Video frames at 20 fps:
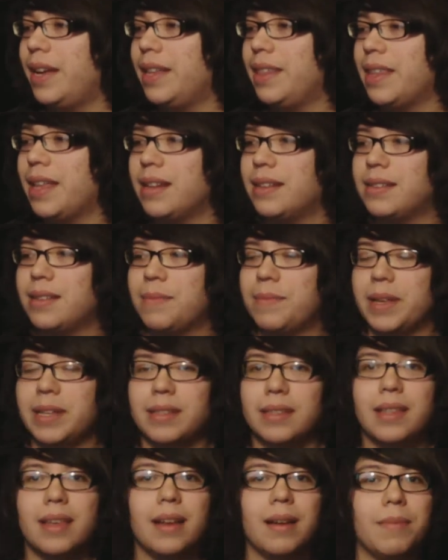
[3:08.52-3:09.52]
and that's the
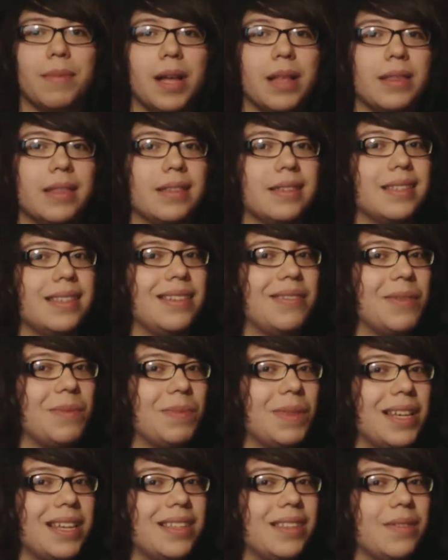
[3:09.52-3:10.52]
best thing about this
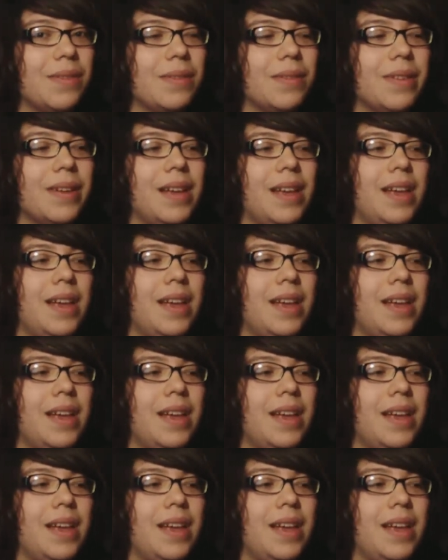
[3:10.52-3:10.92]
secret playthrough.